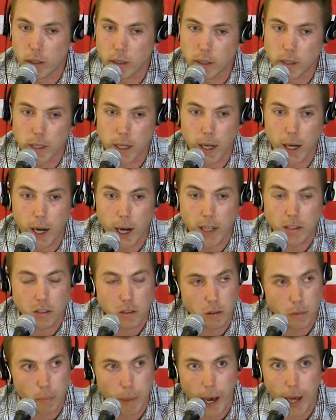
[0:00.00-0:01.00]
and I
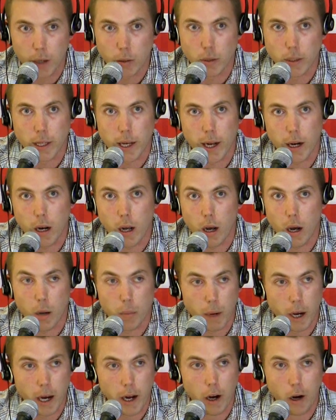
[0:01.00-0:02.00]
still battle with that
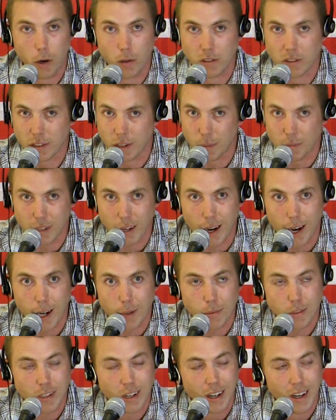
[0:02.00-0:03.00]
on my own
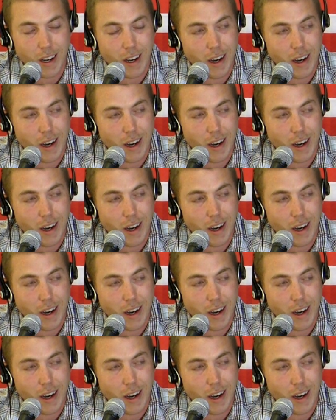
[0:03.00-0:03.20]
sometimes.